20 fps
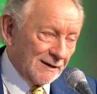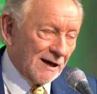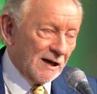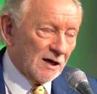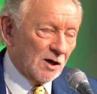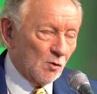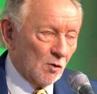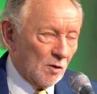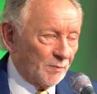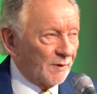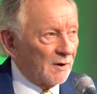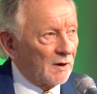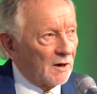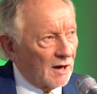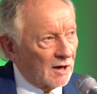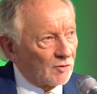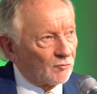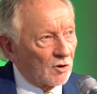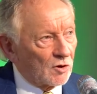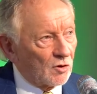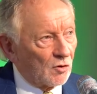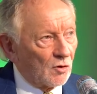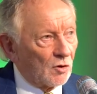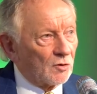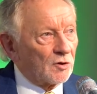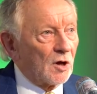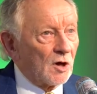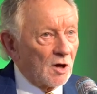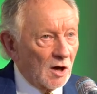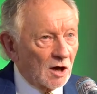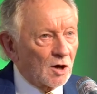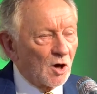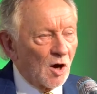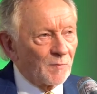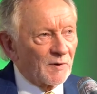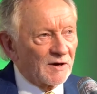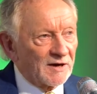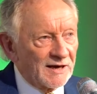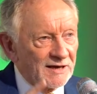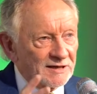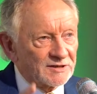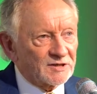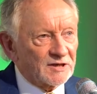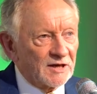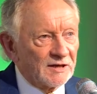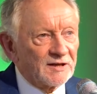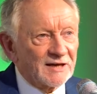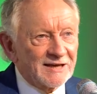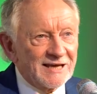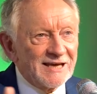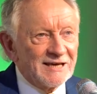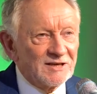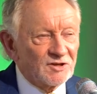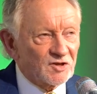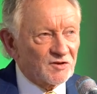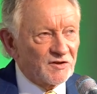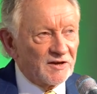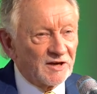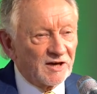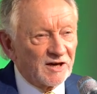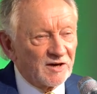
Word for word: I'll go up and record a couple of nights in the King's Theatre.